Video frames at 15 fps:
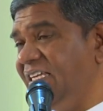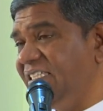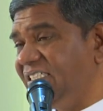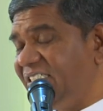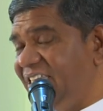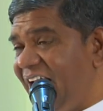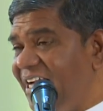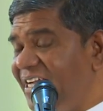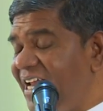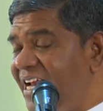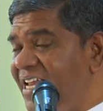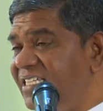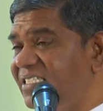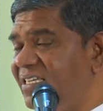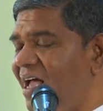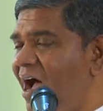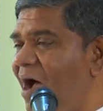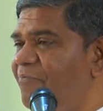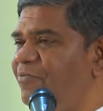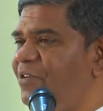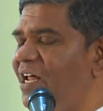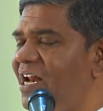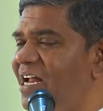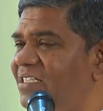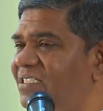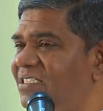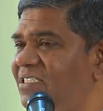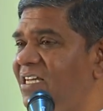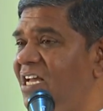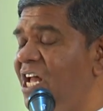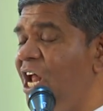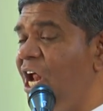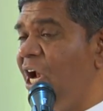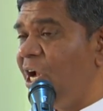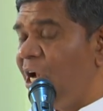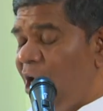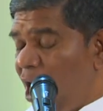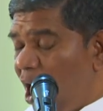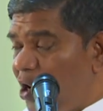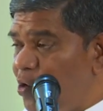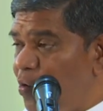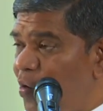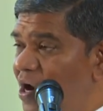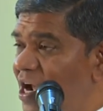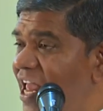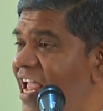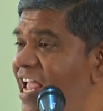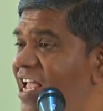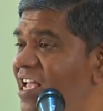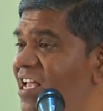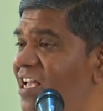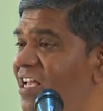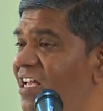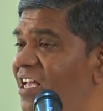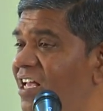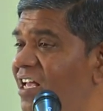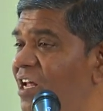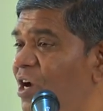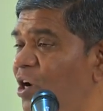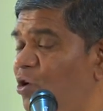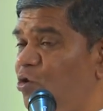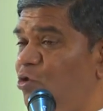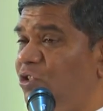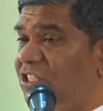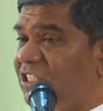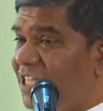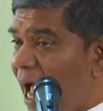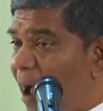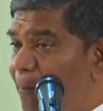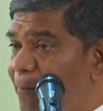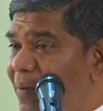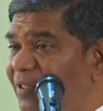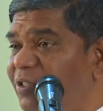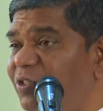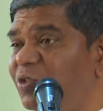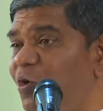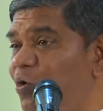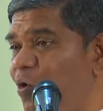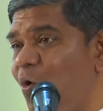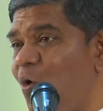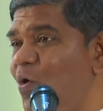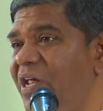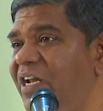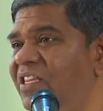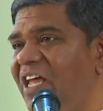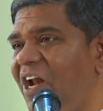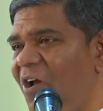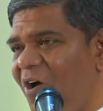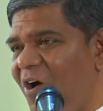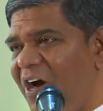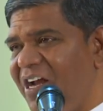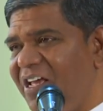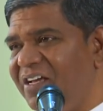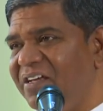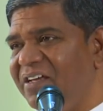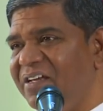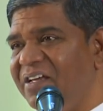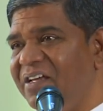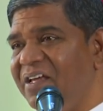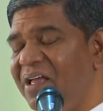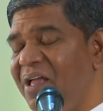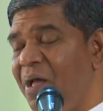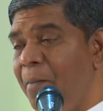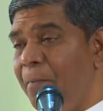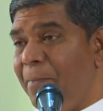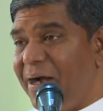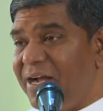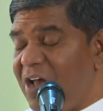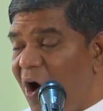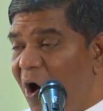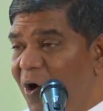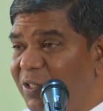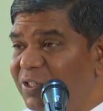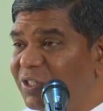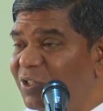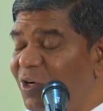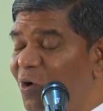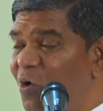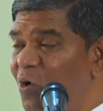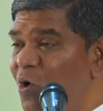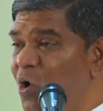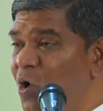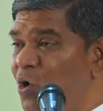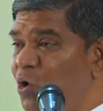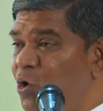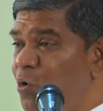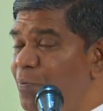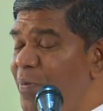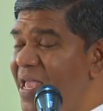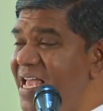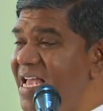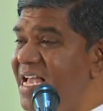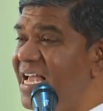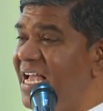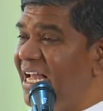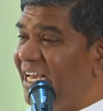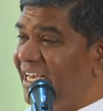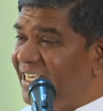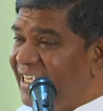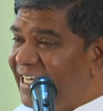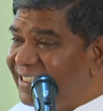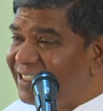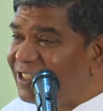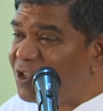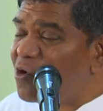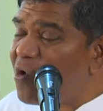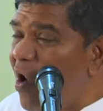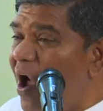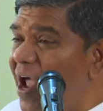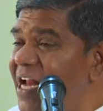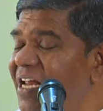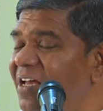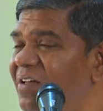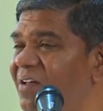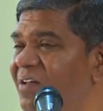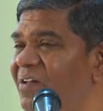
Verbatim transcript: satan is after us not only to stop us to grow in the lord but also to be destroyed